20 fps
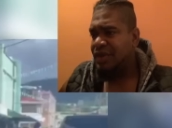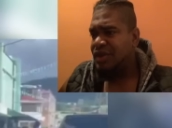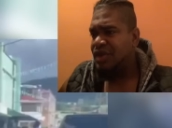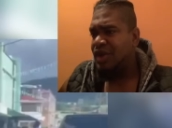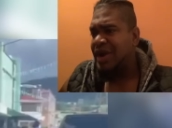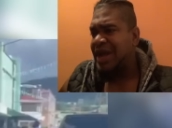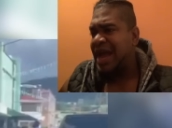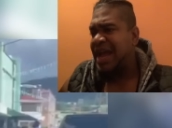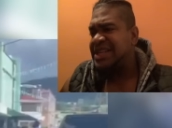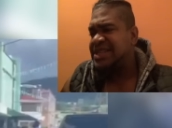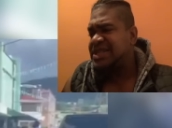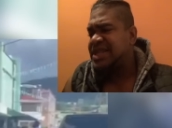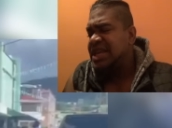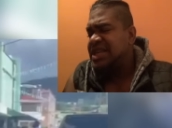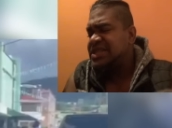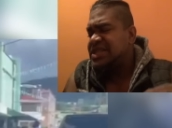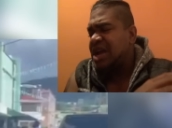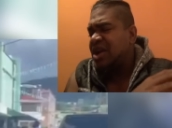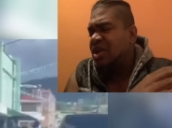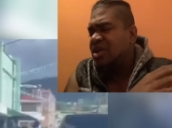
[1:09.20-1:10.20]
Now, guys,
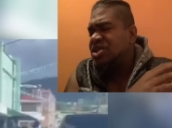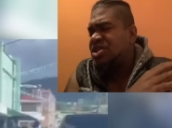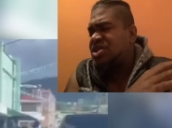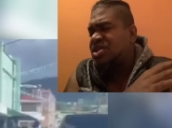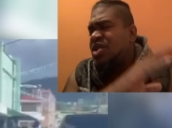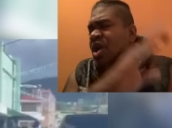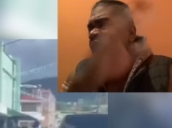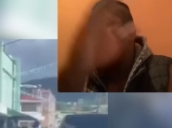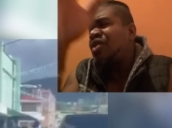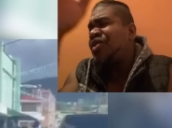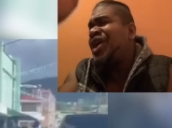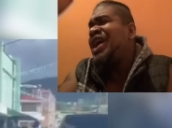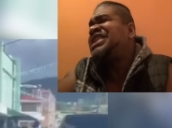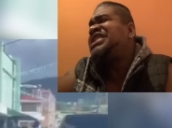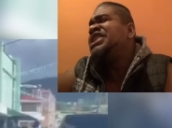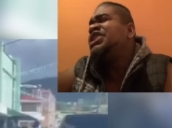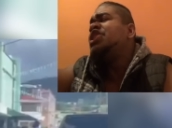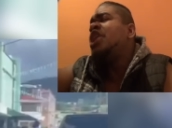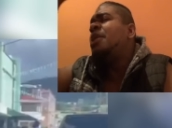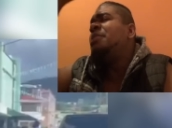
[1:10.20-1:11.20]
things are going so
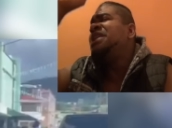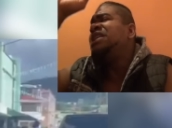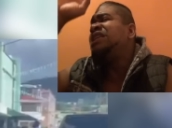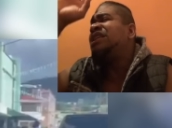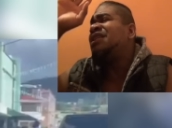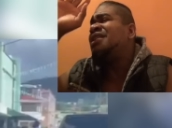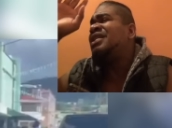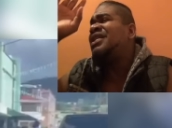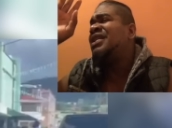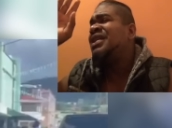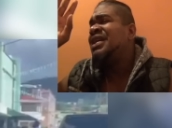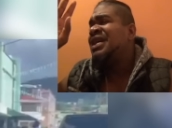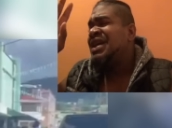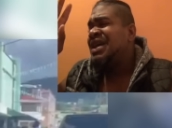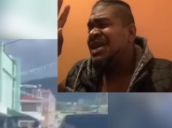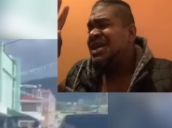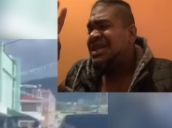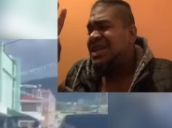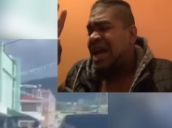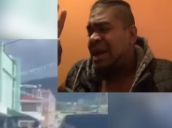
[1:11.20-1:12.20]
great in Dominica
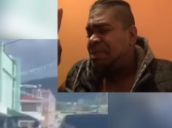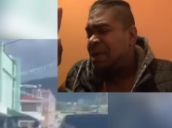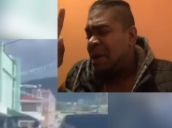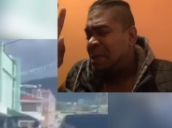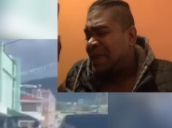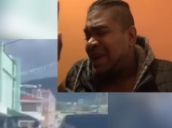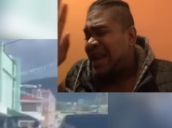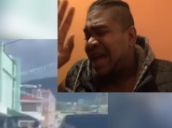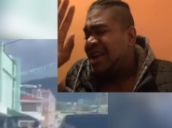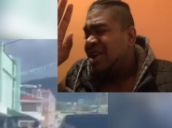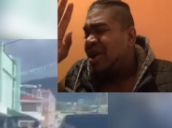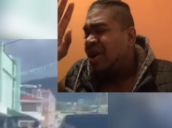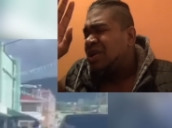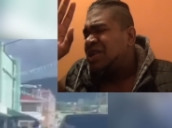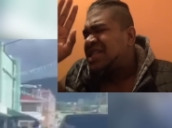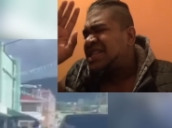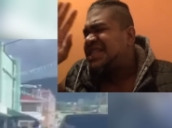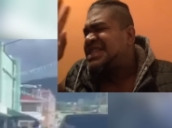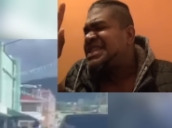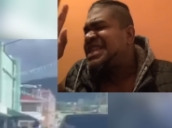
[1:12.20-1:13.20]
that people are now
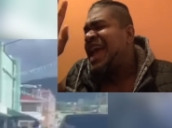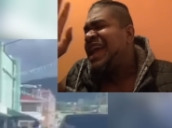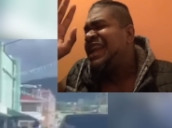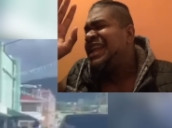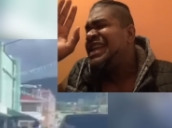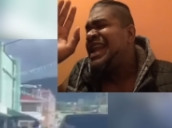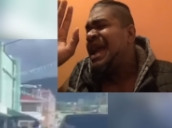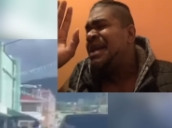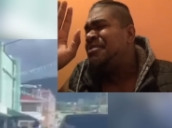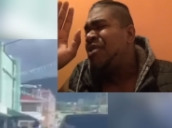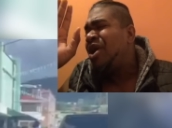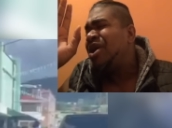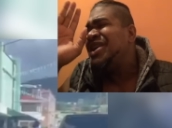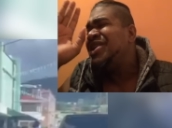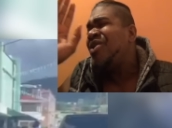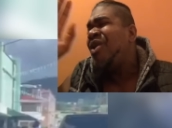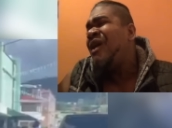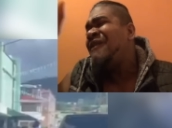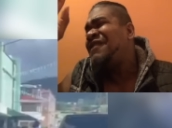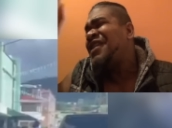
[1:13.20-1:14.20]
sending their
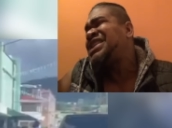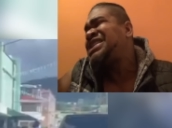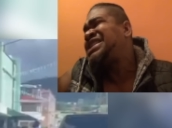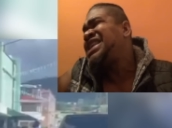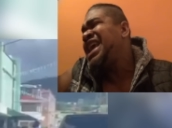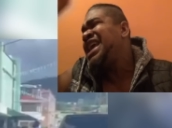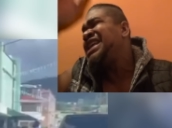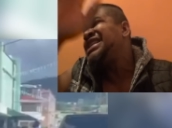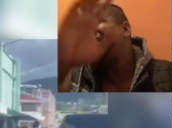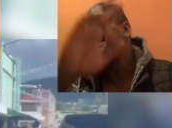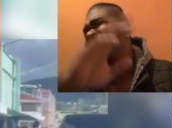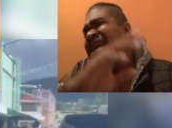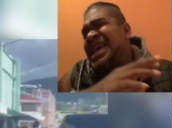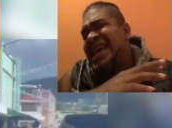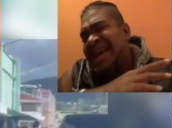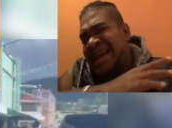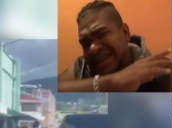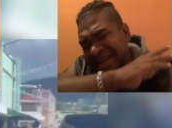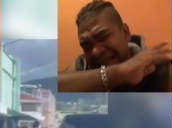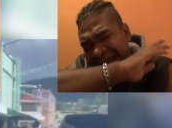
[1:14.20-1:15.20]
money overseas.
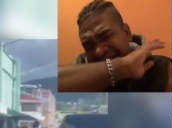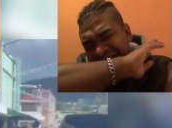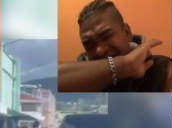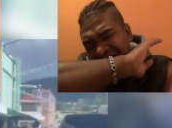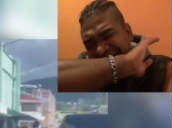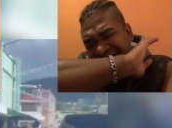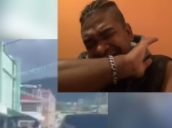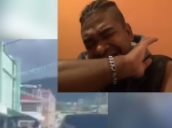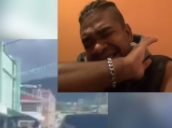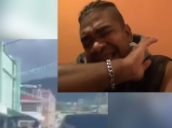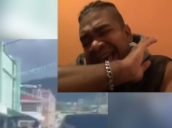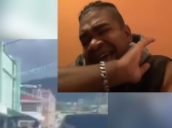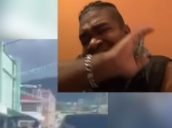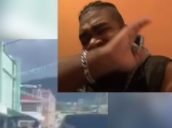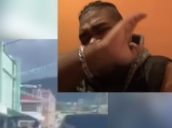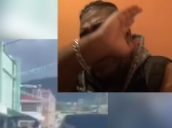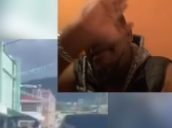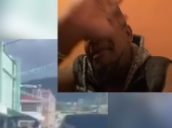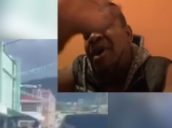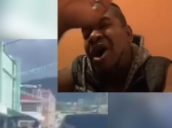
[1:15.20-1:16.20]
They are just
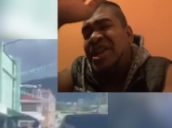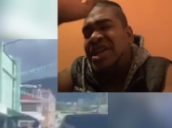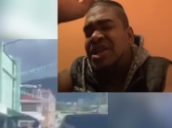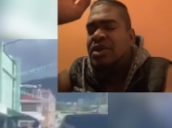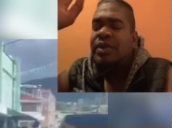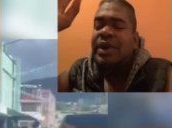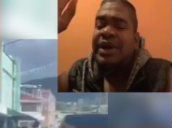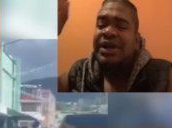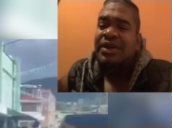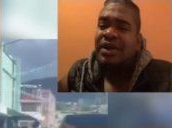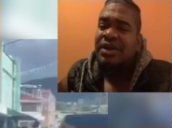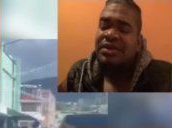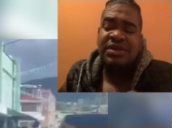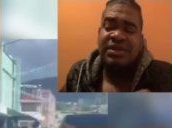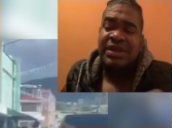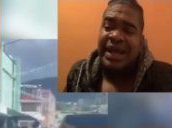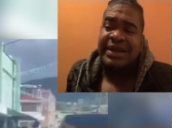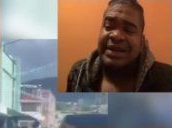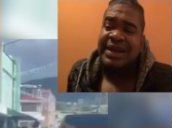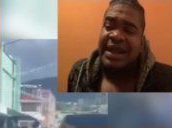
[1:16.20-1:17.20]
sending their money. Well, no,
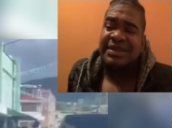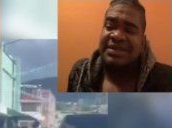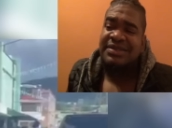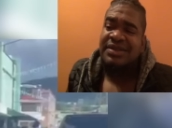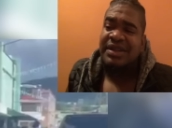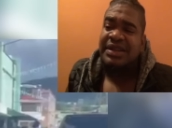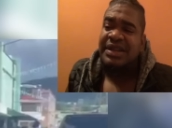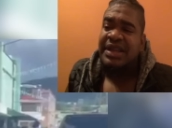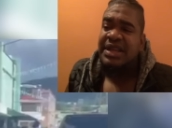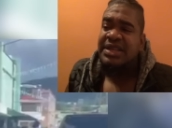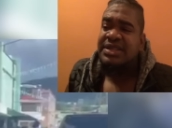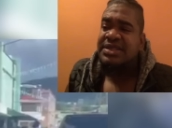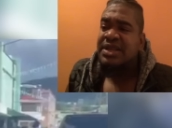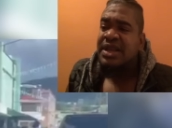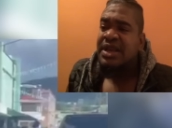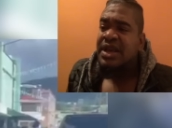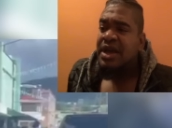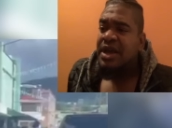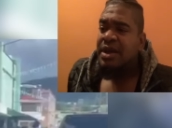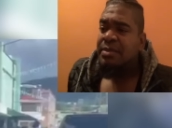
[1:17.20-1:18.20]
that is not the case.
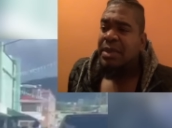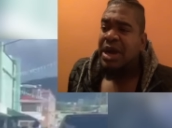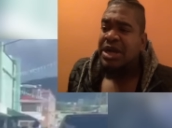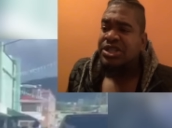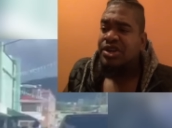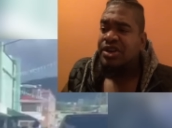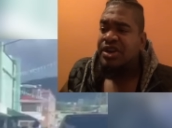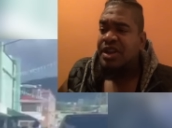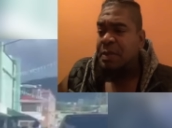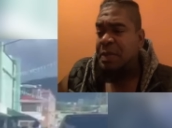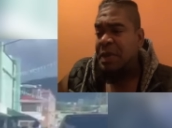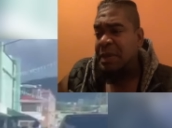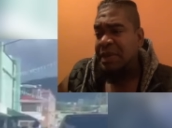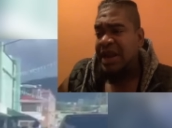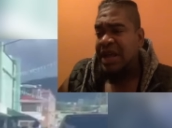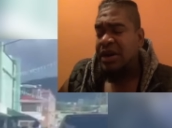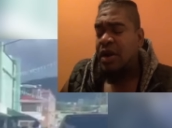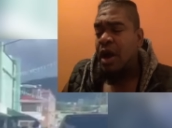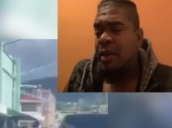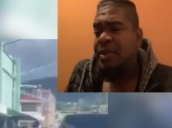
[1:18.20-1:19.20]
Majority of
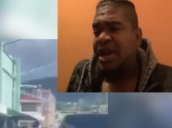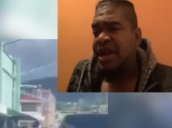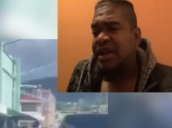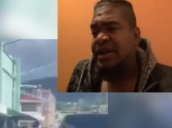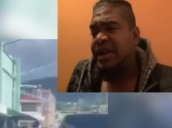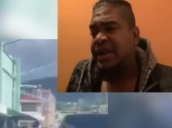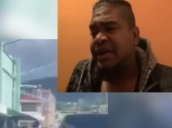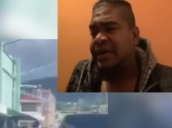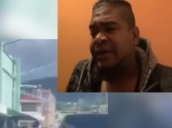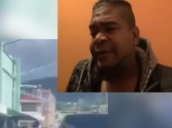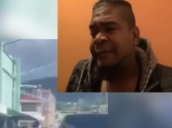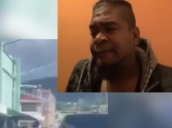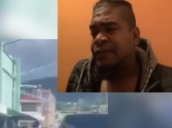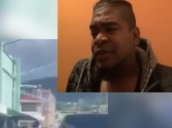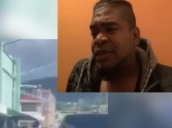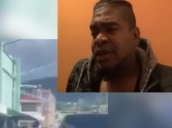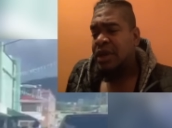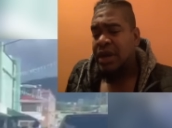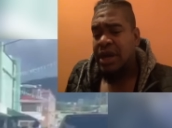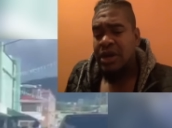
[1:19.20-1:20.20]
people are coming and they are
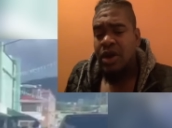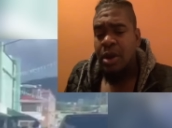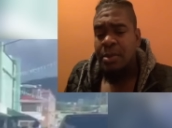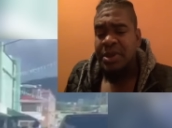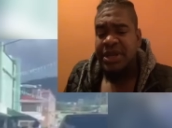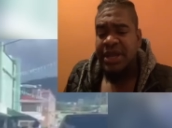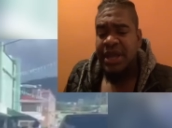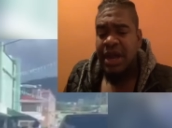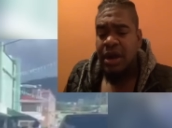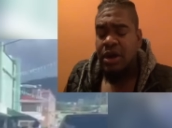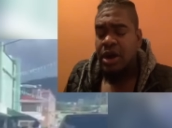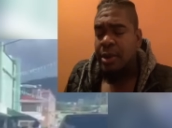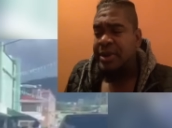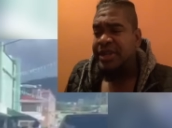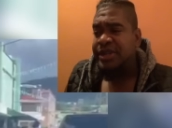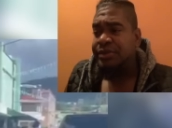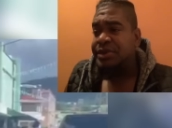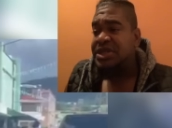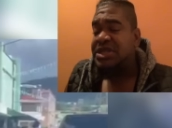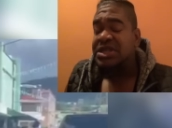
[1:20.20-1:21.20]
coming
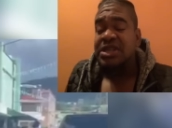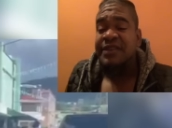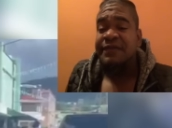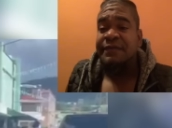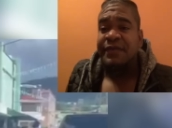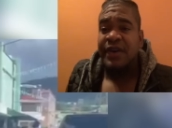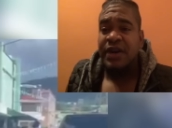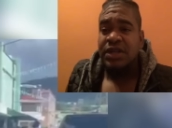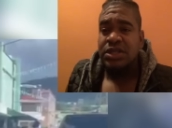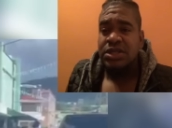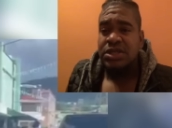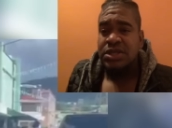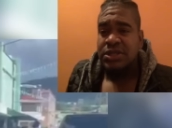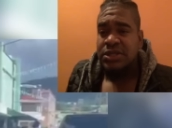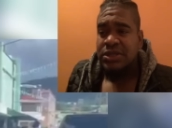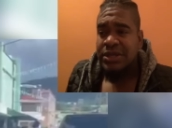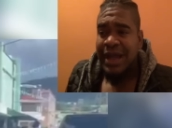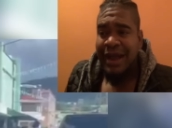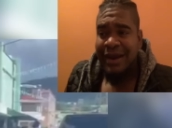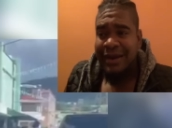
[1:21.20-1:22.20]
to receive
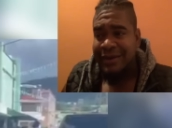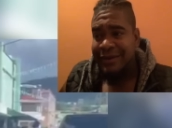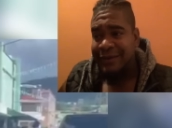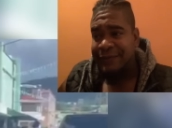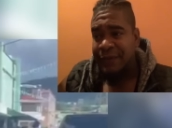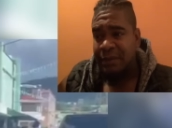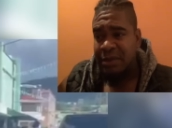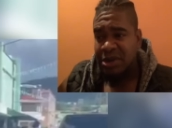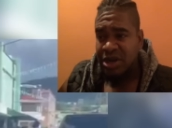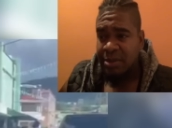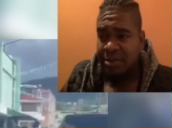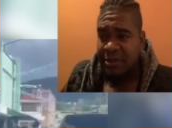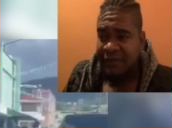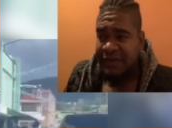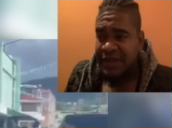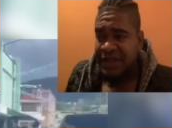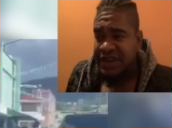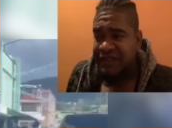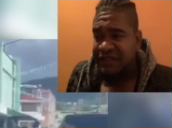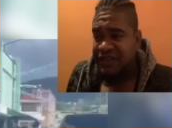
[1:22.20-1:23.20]
funds. I heard from a number of
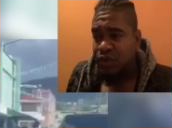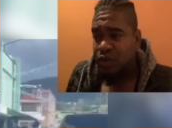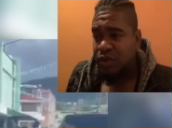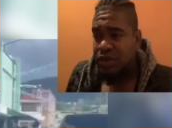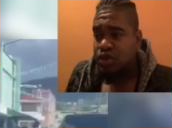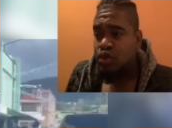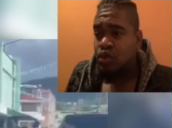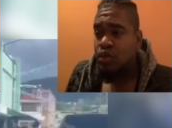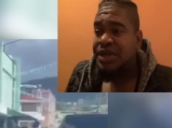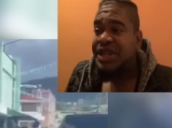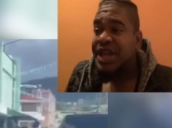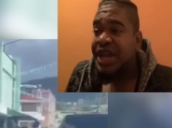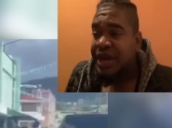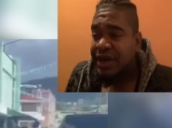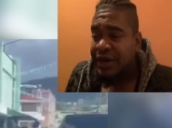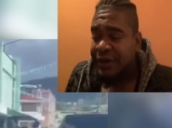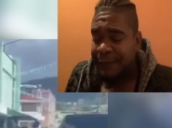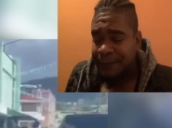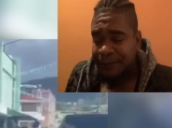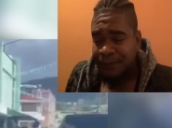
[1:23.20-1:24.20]
individuals who were
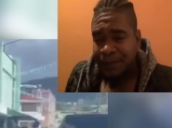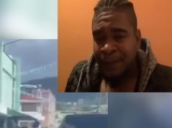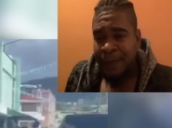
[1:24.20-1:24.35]
there.